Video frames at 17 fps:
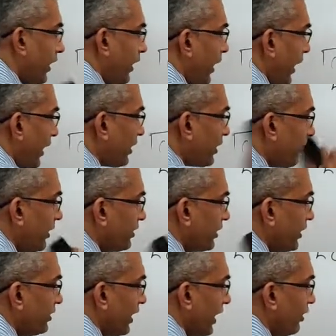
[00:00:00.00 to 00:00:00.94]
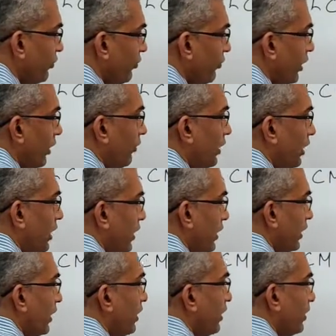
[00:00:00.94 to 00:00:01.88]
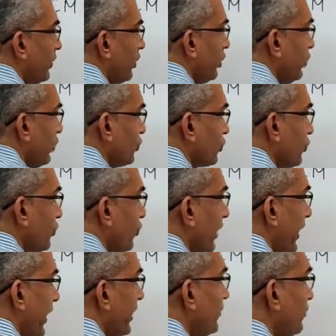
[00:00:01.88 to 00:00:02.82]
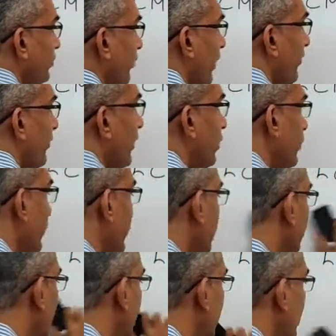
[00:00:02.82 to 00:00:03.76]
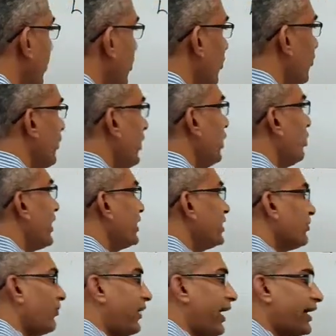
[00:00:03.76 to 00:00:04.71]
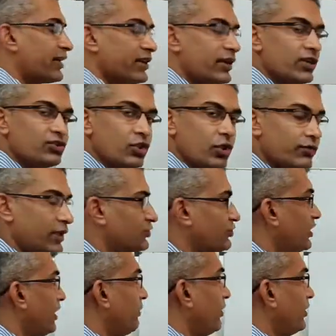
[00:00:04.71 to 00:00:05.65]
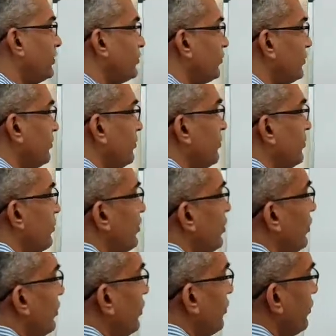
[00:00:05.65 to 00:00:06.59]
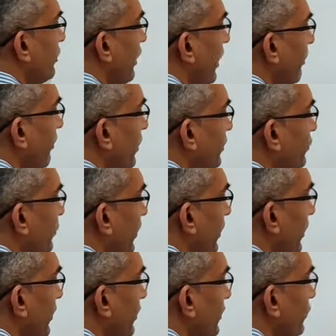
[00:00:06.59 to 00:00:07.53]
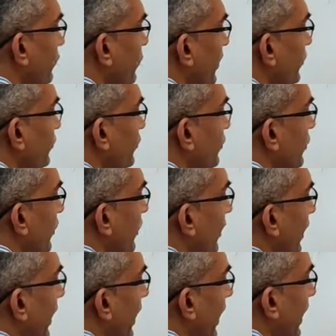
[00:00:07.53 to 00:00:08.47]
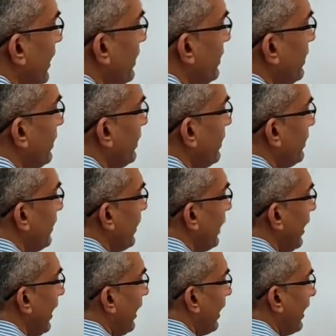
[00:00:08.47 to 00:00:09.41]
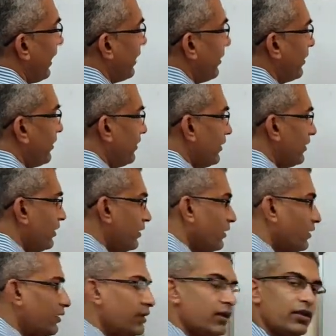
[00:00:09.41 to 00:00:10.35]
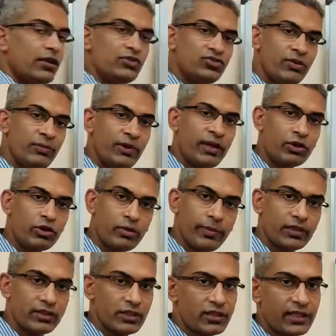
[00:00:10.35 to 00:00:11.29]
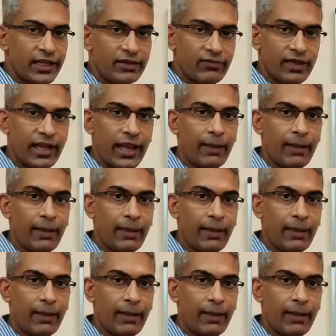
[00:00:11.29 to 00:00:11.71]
another method that you would have learned in your school days, what we do is, we look at the factors of these numbers. The numbers are 6, 8 and 9. Similar to the method that we